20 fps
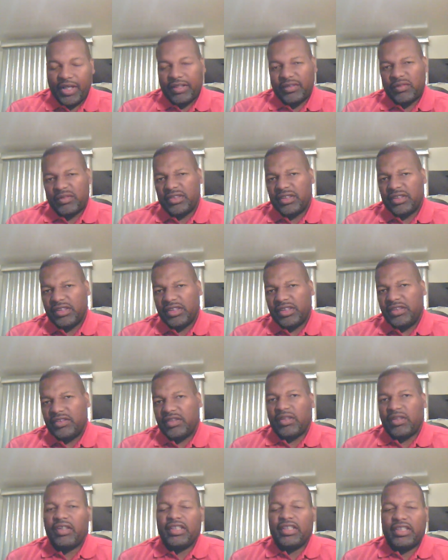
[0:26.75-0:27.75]
what you're going to do, you're
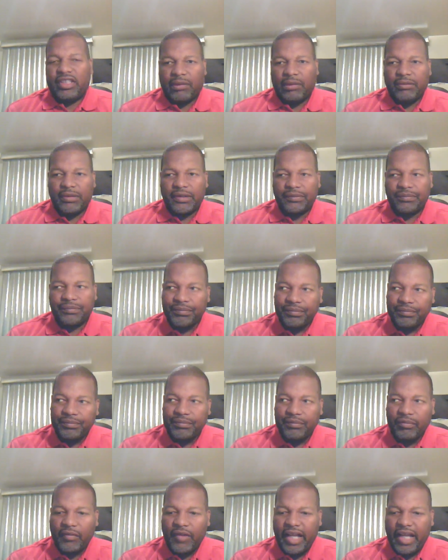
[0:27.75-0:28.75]
going to look at the number
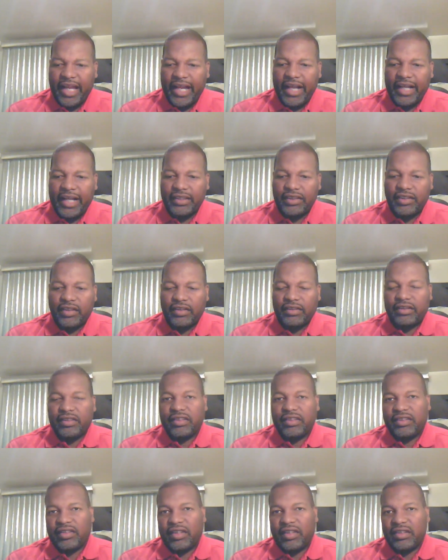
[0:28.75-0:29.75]
and you're going
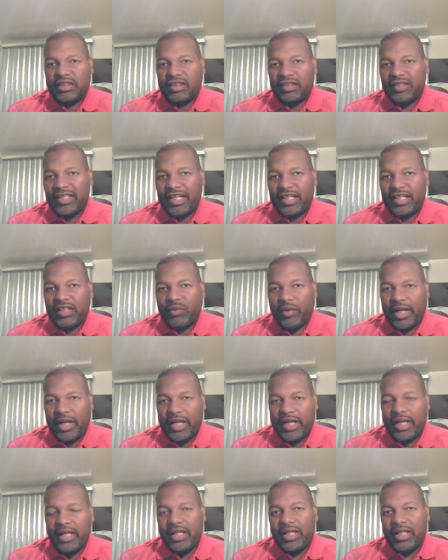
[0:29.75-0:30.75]
to start to take away